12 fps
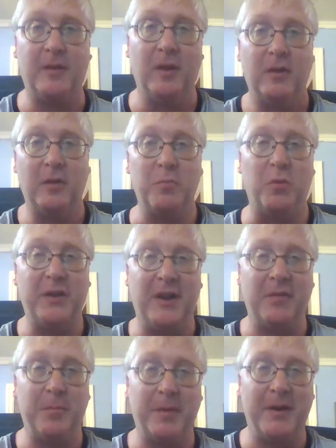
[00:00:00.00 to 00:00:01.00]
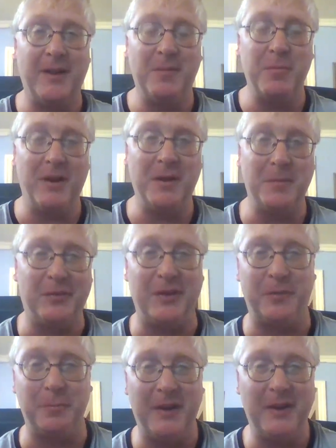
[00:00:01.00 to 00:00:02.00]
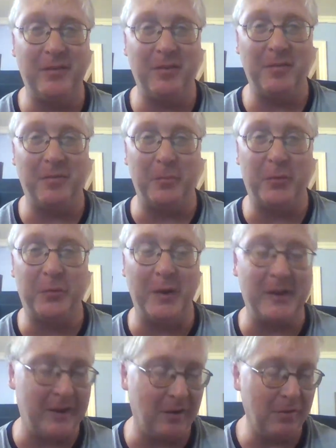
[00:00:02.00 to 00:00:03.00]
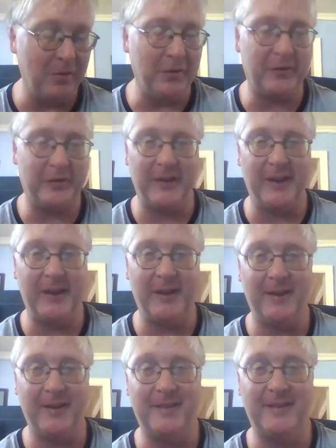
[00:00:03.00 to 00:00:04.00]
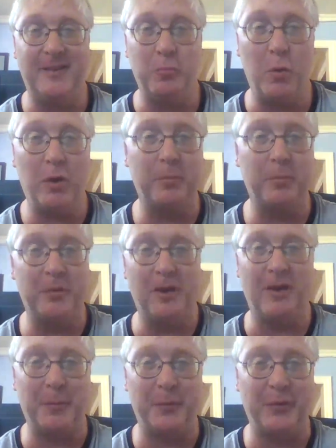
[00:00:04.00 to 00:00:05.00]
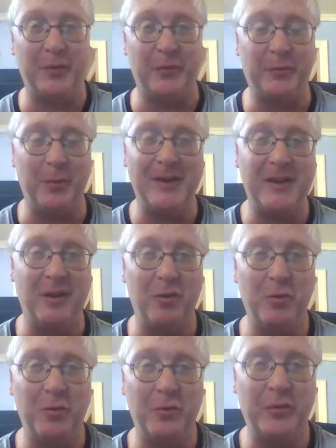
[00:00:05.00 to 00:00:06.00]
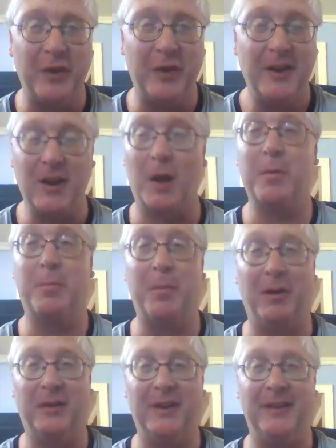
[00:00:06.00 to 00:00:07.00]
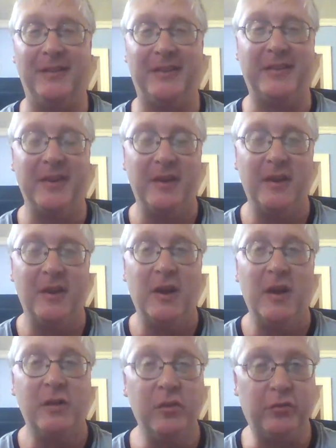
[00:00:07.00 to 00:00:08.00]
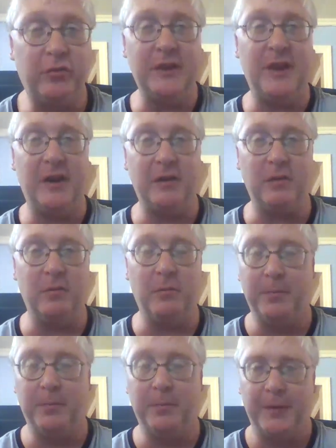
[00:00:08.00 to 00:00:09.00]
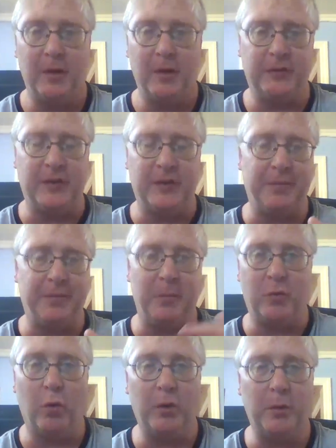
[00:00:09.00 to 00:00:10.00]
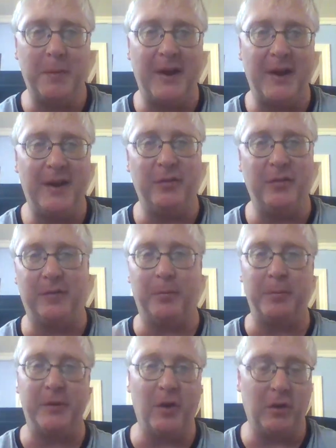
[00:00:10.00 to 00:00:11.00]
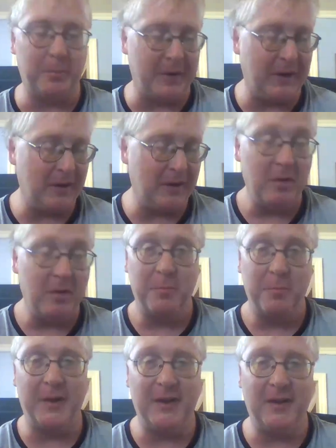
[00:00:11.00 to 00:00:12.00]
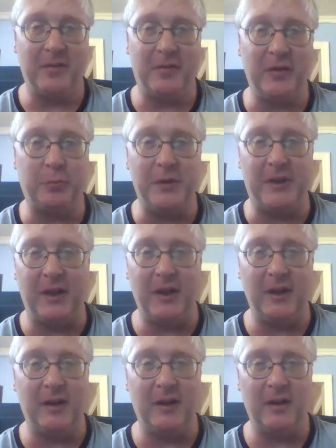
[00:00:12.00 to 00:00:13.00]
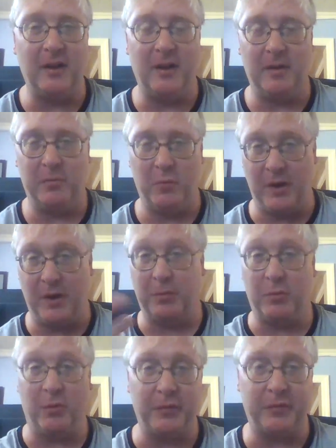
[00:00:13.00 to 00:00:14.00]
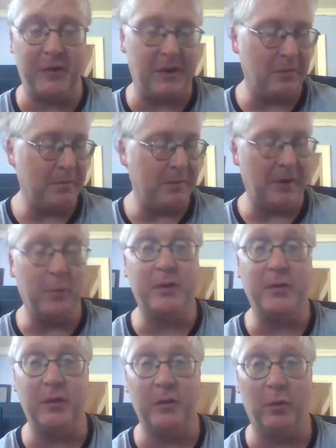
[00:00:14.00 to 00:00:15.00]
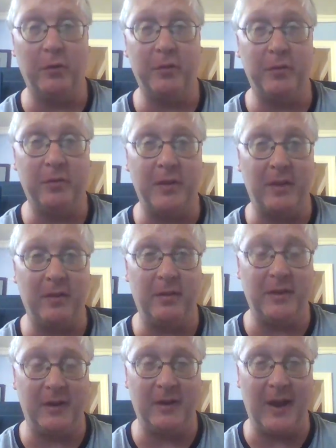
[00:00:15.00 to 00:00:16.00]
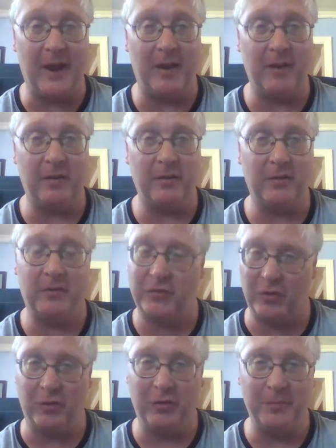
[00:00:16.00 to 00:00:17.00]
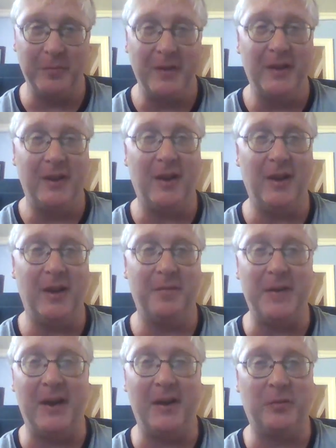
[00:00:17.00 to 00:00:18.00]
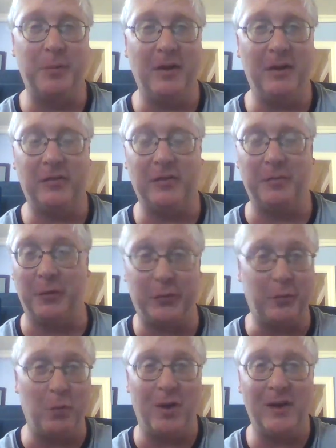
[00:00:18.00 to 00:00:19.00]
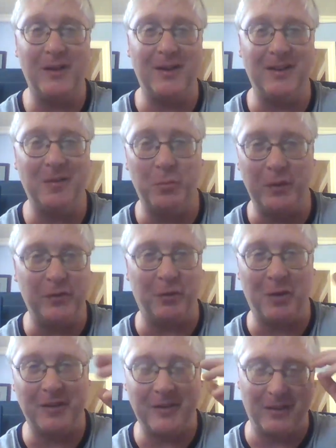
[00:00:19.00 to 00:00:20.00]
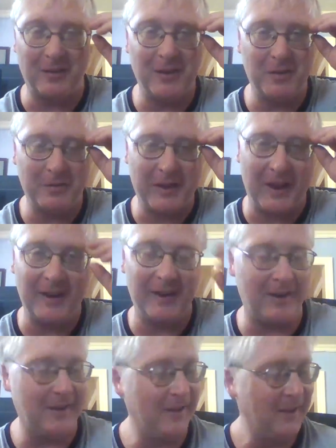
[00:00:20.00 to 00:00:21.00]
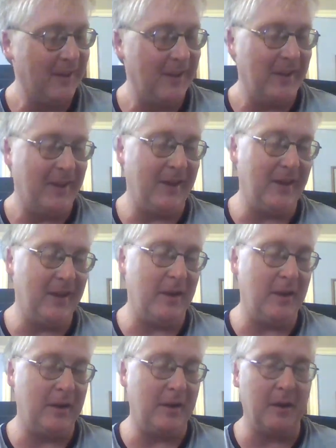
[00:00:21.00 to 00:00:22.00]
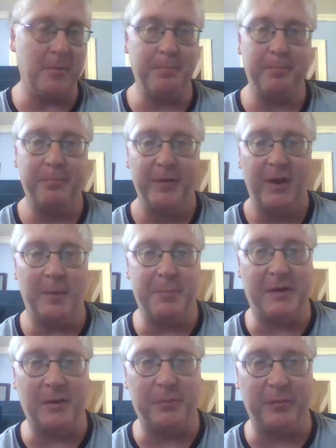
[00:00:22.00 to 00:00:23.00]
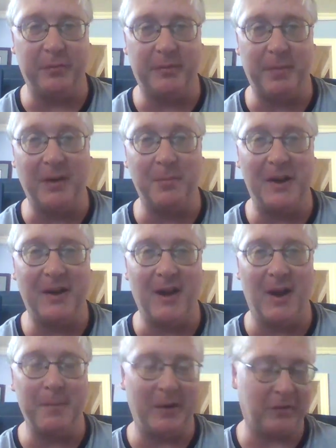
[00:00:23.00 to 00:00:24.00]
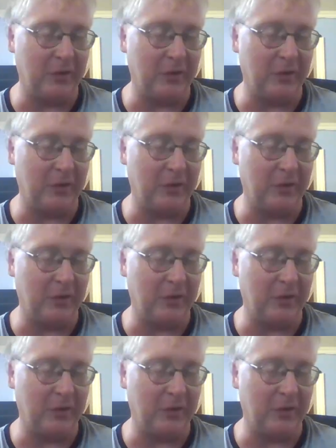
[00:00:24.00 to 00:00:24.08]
Good morning, everybody. My name is Jason Major from Sweaty Heroes, and welcome to another episode of Sweaty Heroes Comic Bargains. Usually I do stuff from the quarter bin or stuff from the dollar bin, but this weekend, when I recorded this video, I went to the National Fan Experience, the first one in Windsor, Ontario, Canada, and I picked up some Spider-Man comics.